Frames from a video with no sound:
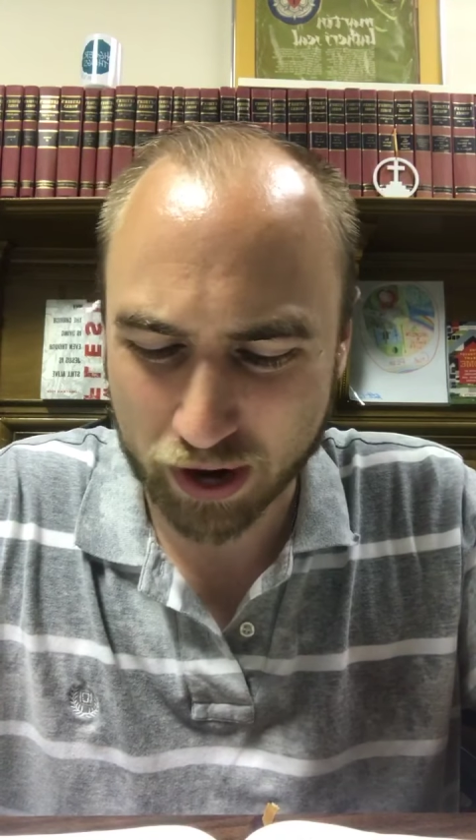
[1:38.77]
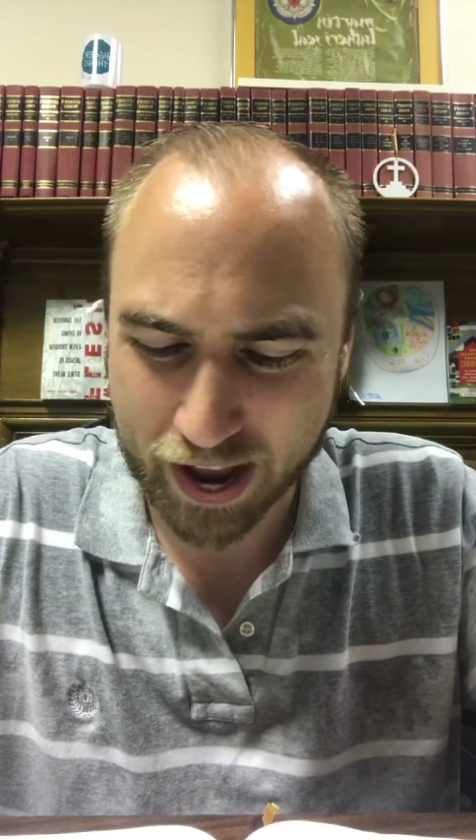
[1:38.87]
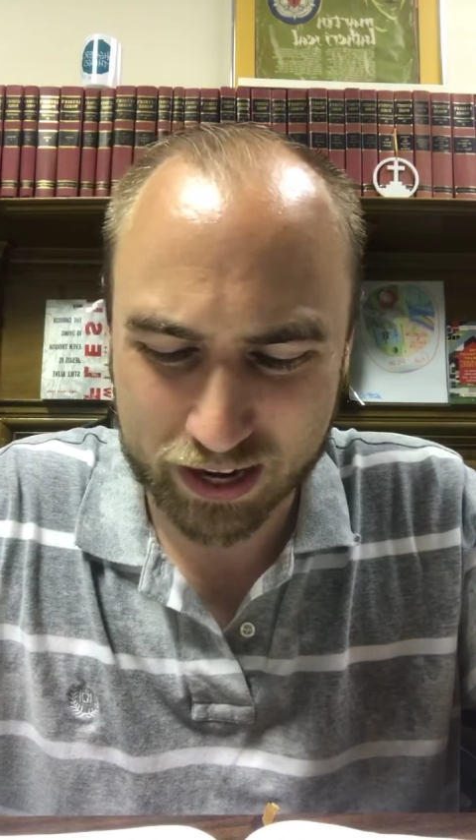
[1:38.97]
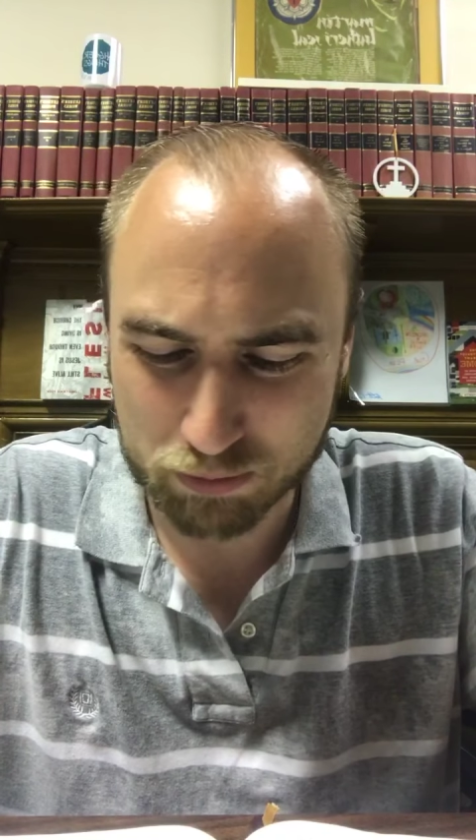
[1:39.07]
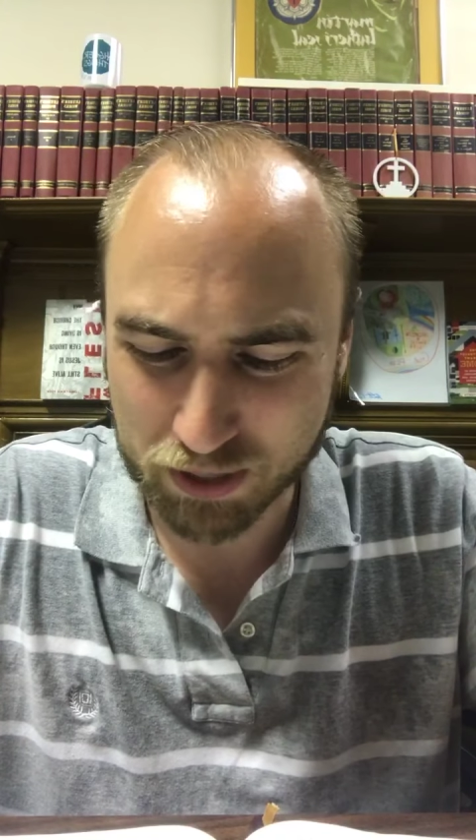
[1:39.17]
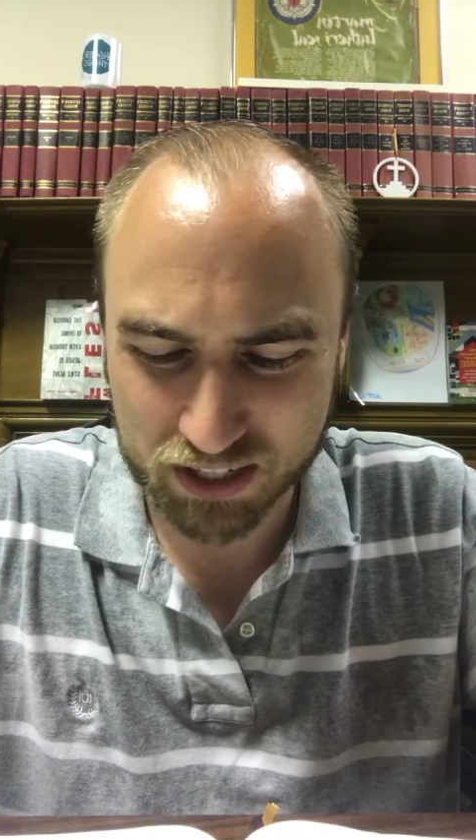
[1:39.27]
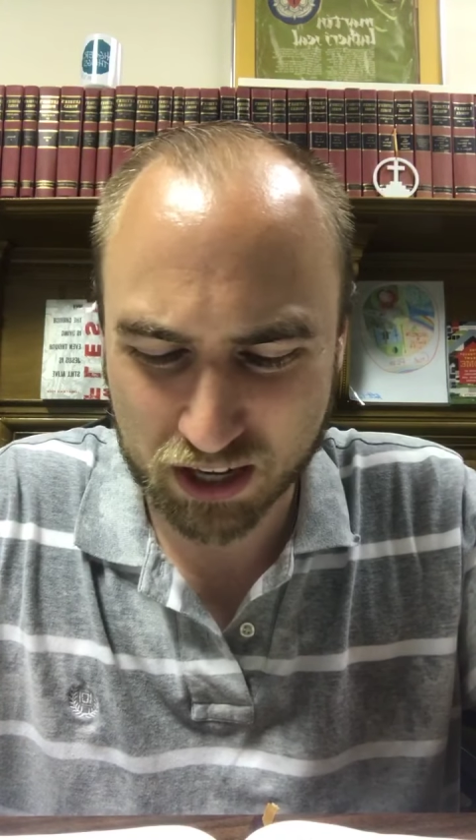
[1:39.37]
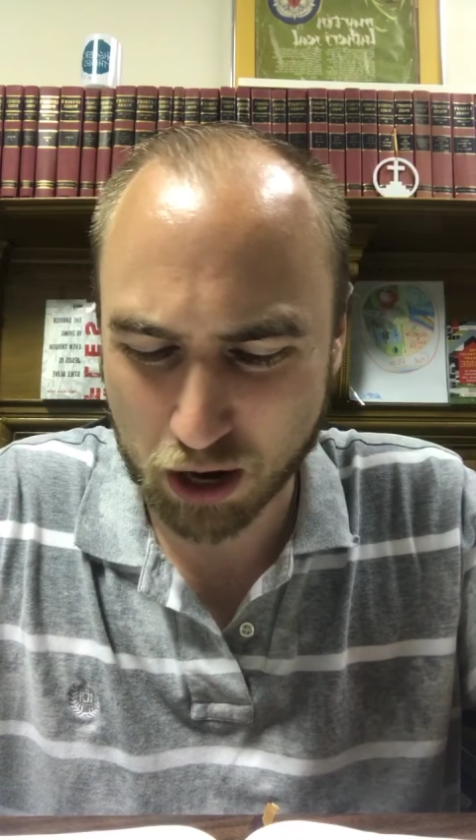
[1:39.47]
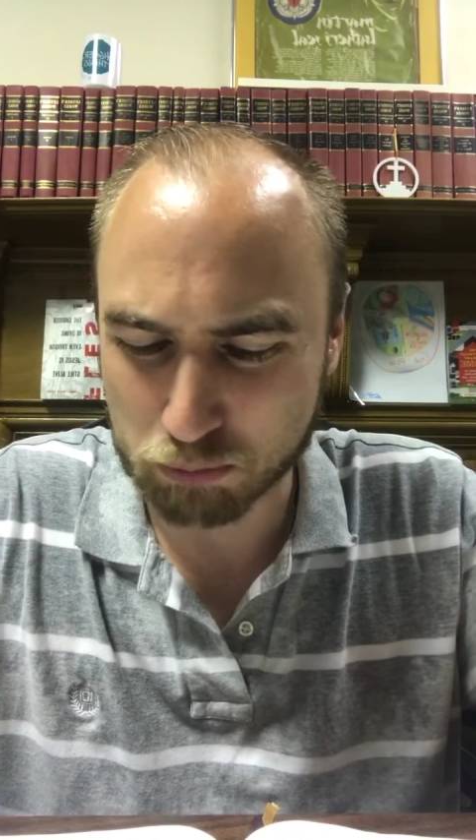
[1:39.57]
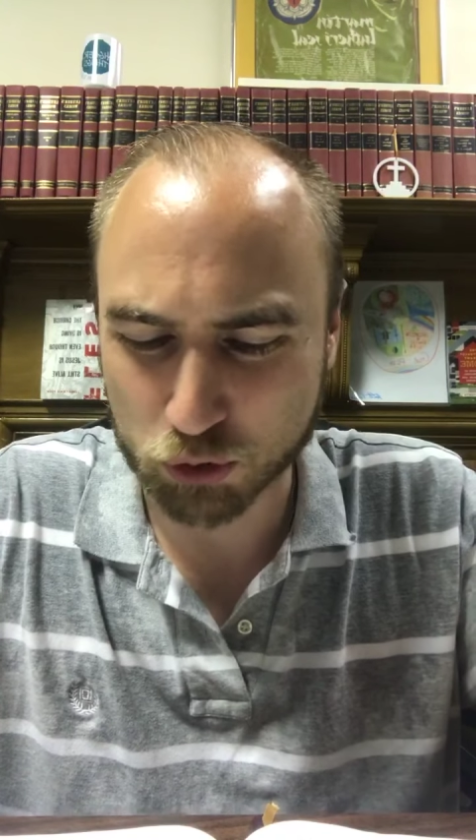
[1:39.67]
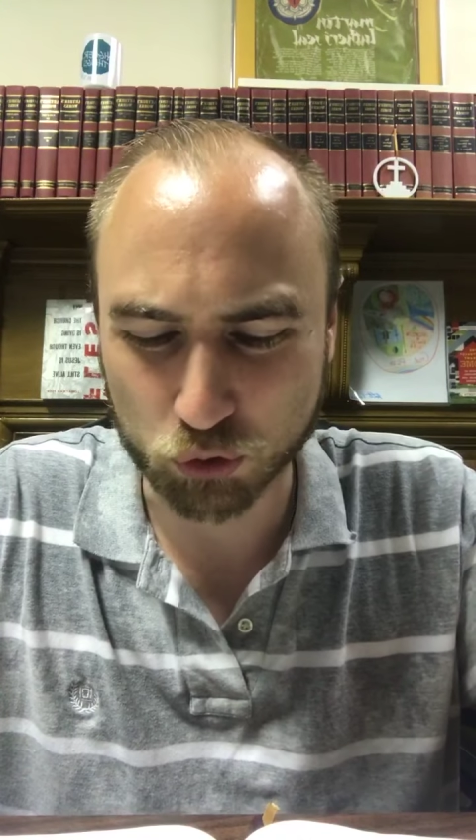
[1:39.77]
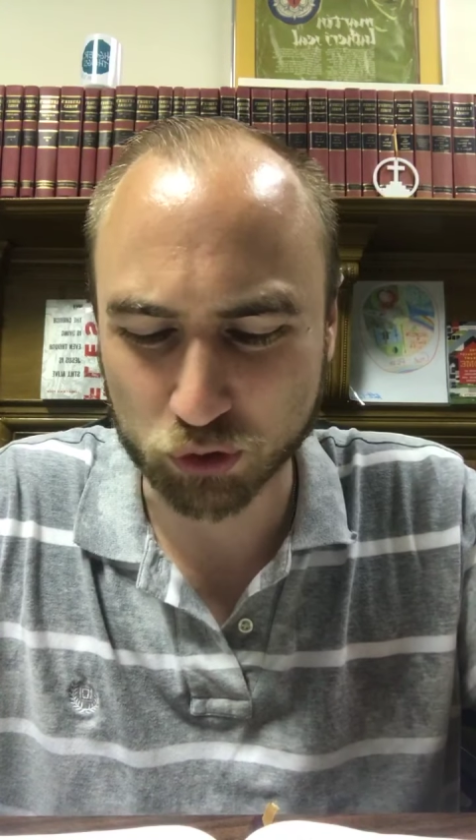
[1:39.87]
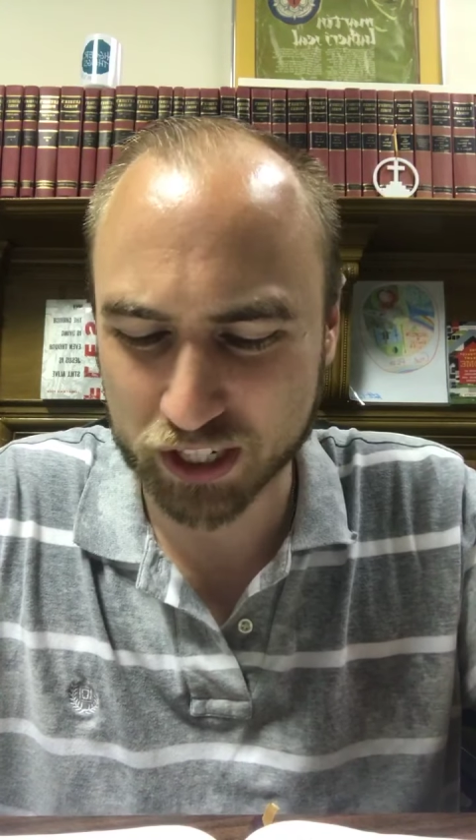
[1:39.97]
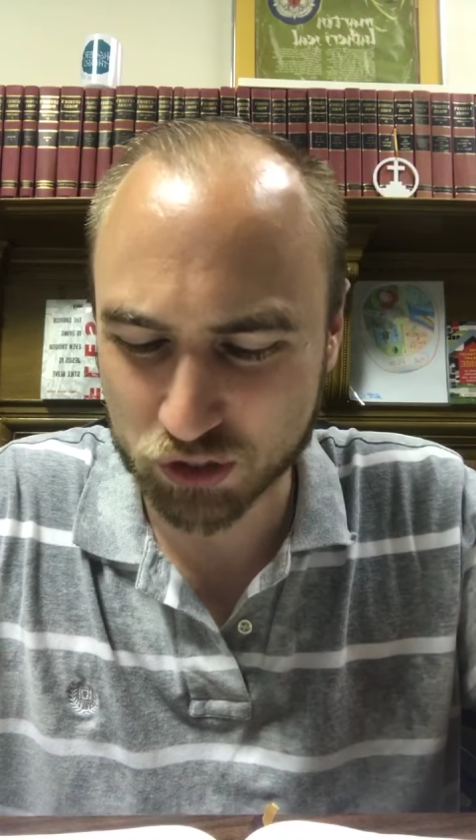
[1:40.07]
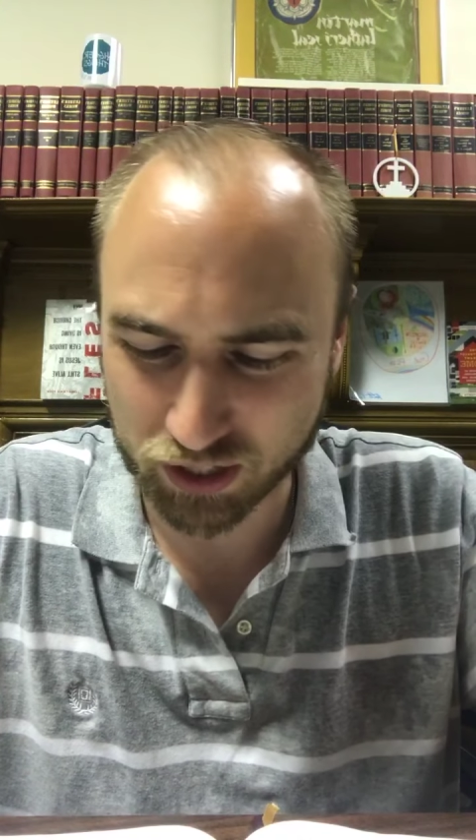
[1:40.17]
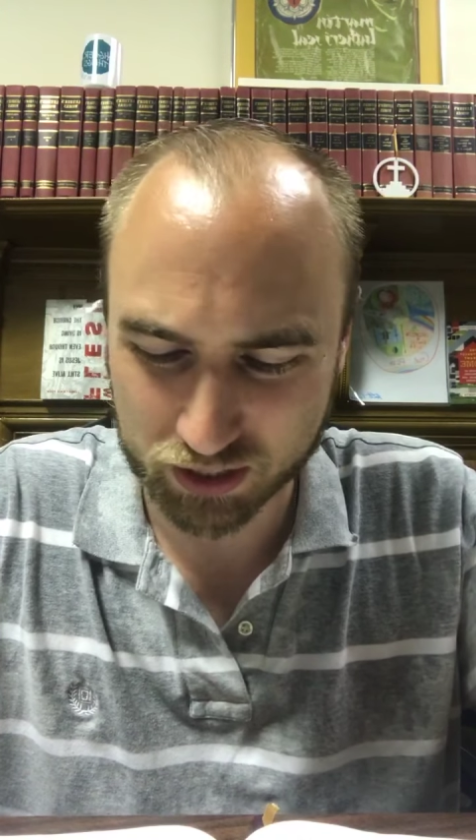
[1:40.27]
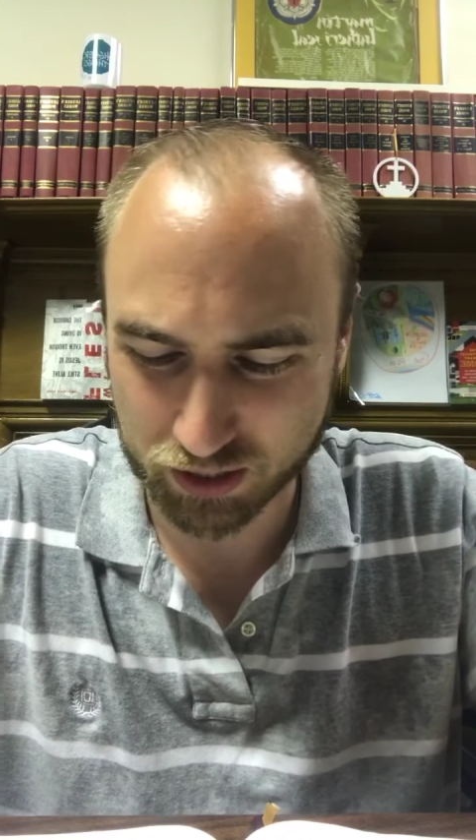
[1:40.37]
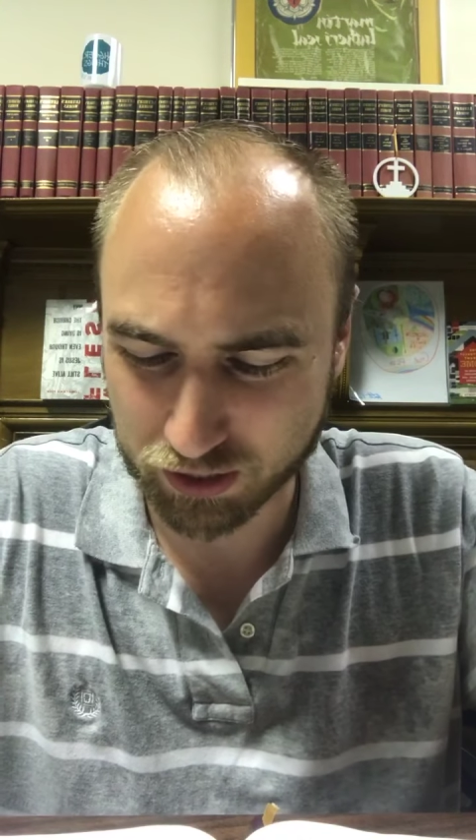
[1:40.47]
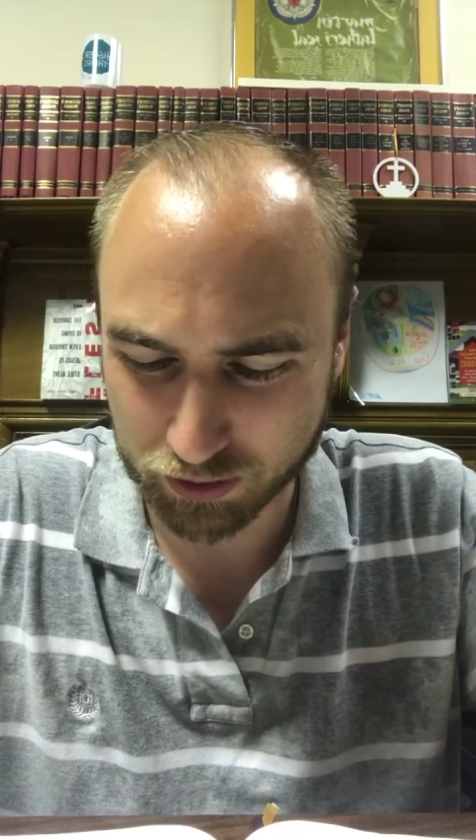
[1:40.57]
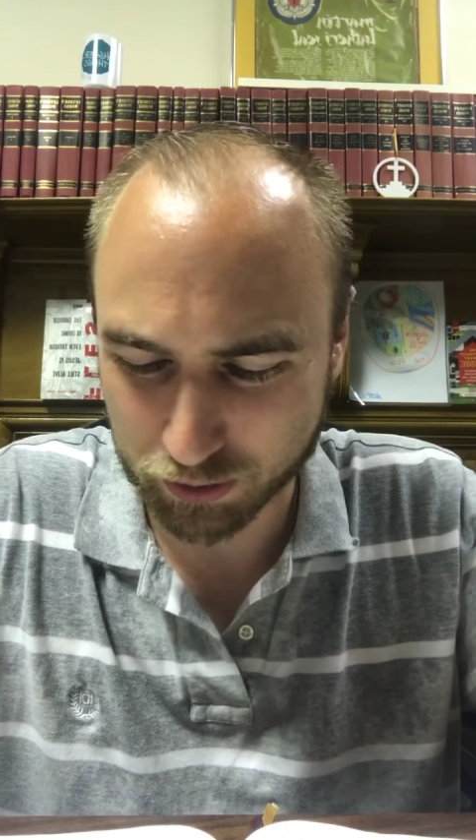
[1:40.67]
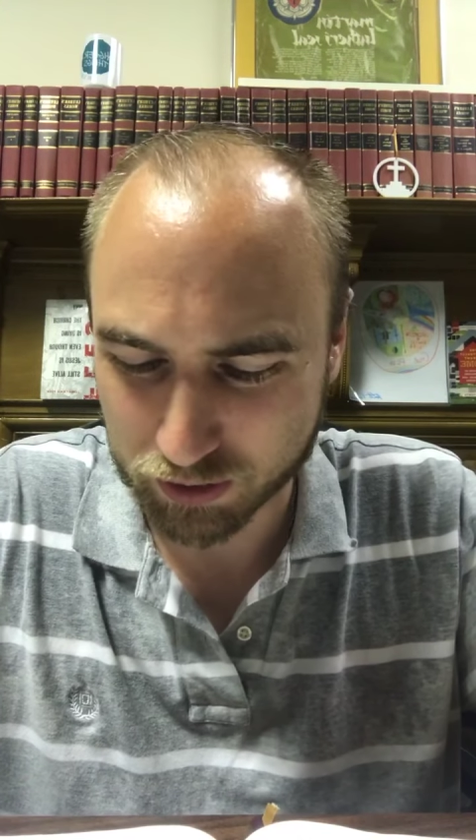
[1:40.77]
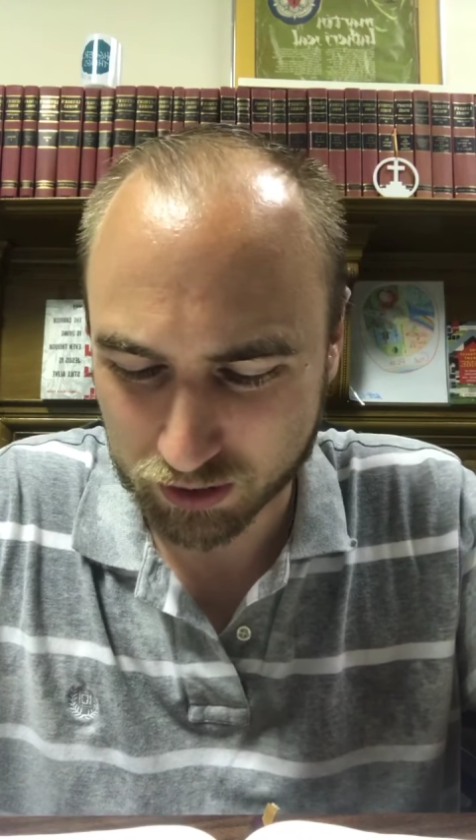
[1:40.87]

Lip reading: enemies come cringing to you.